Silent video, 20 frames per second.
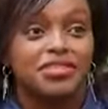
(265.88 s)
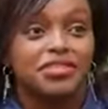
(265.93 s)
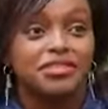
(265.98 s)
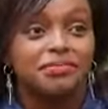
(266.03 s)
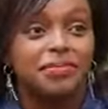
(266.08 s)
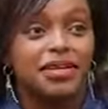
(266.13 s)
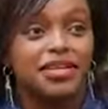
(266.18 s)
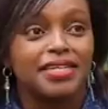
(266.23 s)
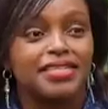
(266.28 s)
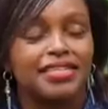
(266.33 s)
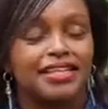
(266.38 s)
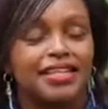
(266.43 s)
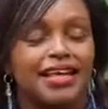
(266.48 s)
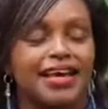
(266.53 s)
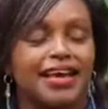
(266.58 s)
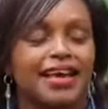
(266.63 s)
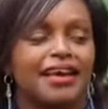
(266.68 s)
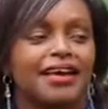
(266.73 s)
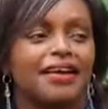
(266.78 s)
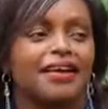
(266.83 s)
treatment
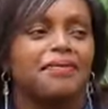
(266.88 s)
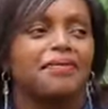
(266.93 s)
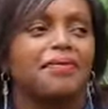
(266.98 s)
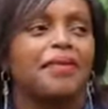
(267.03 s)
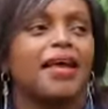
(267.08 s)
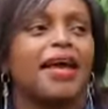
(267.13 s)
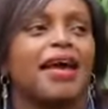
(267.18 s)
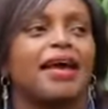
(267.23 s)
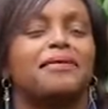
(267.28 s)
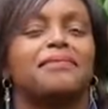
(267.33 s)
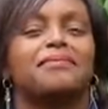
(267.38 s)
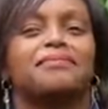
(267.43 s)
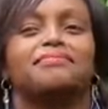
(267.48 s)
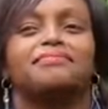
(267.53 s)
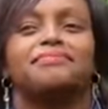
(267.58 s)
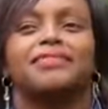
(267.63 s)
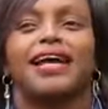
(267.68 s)
there. I